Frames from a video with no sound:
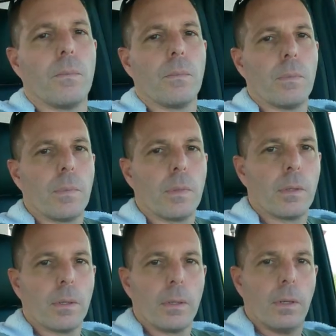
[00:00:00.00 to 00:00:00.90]

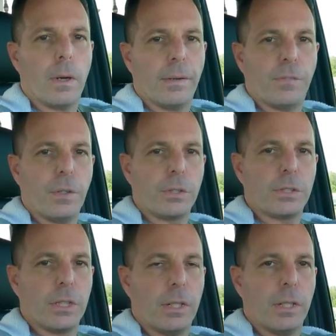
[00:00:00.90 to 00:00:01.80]
All right,
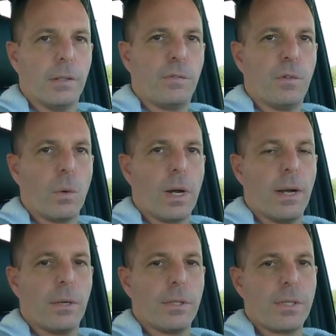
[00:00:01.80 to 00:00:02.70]
folks, 4
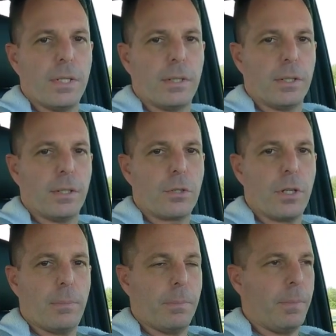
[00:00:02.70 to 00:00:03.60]
hours into the
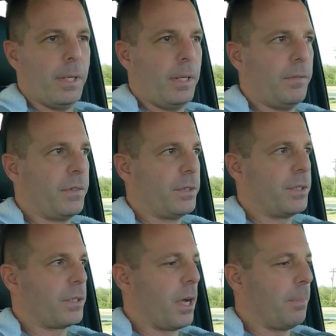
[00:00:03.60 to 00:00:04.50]
trip, and
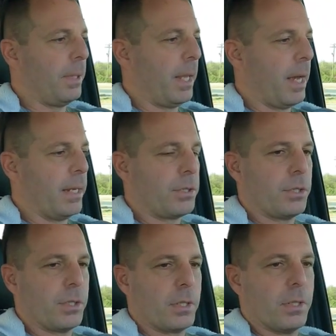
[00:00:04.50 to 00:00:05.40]
first stop at gas
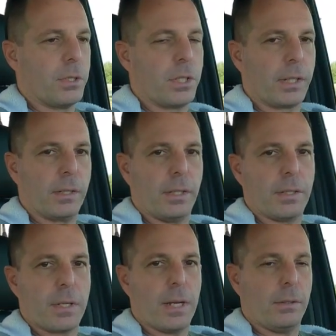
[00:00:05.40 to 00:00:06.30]
just to check
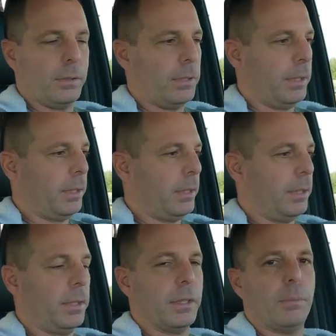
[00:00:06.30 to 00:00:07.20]
things out,
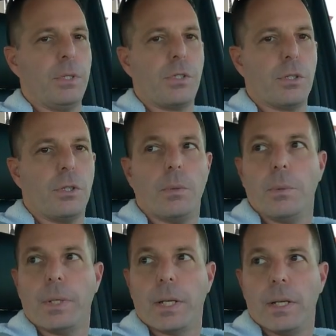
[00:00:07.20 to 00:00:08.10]
and let me show you what
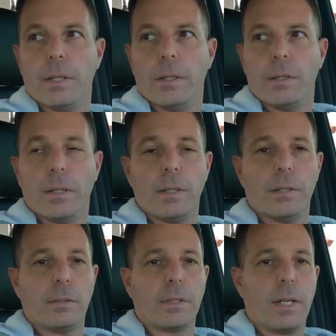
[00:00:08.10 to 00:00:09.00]
we got.
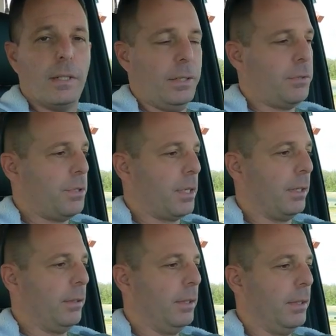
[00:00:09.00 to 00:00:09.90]
Kind of
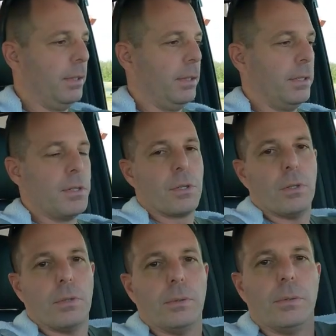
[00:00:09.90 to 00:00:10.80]
interesting.
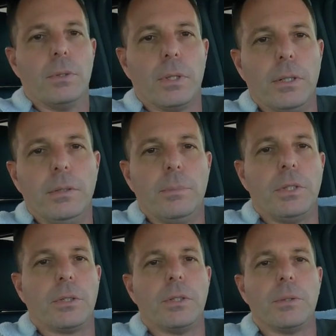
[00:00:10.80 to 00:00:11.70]
So hold on, let me
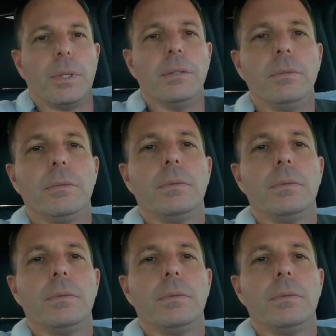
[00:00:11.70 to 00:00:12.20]
turn it around.